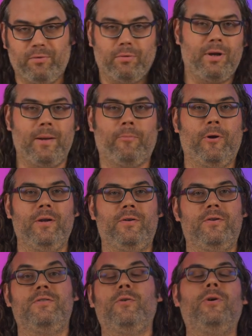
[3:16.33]
three D
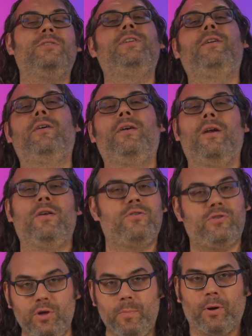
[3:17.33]
printers, the ones that are
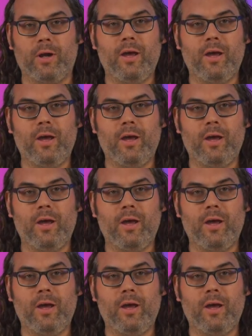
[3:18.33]
super